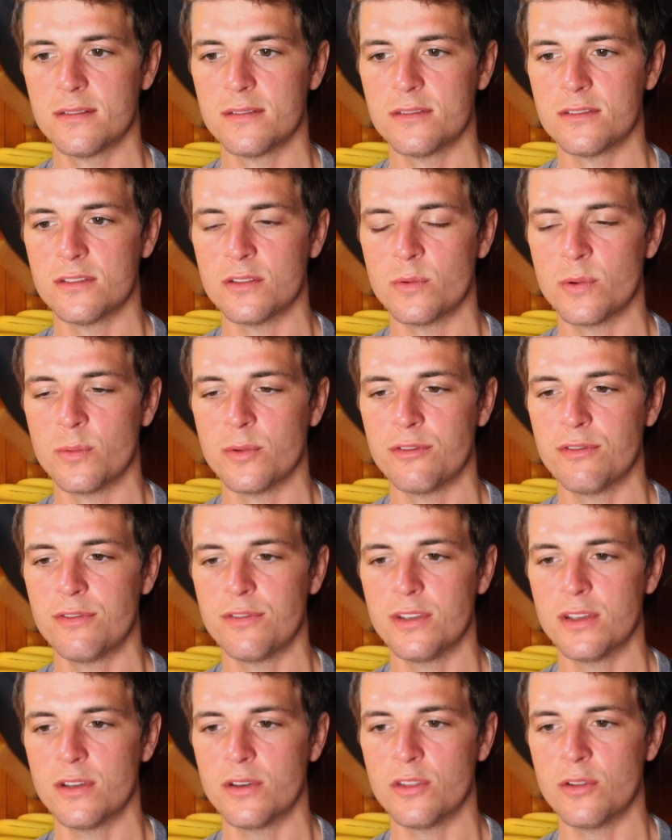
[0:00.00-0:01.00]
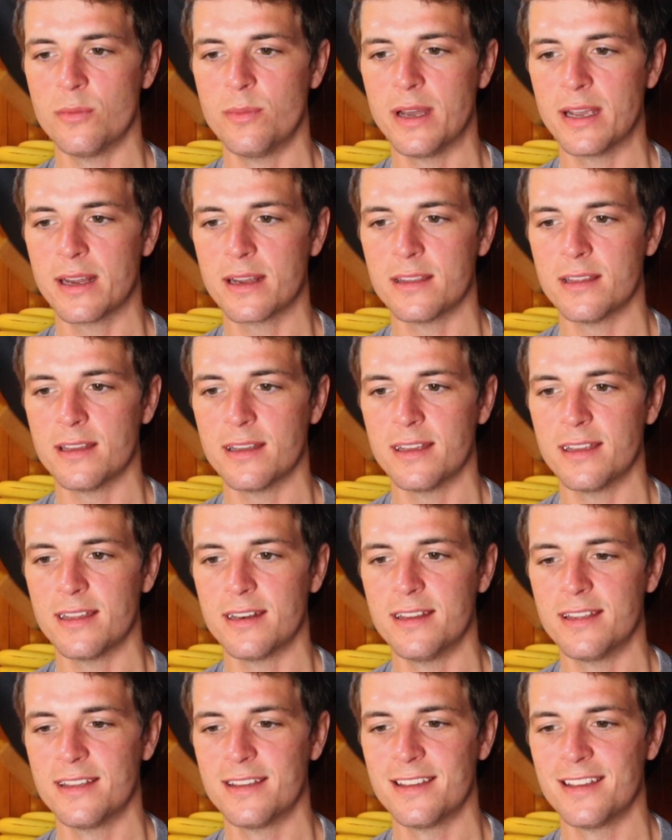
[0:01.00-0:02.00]
So when we feel the back of the
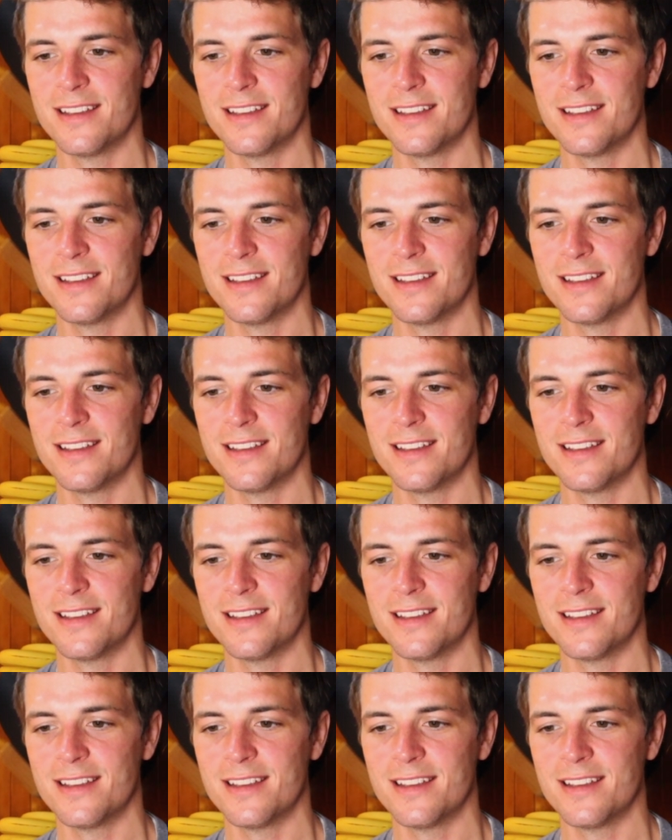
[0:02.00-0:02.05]
head,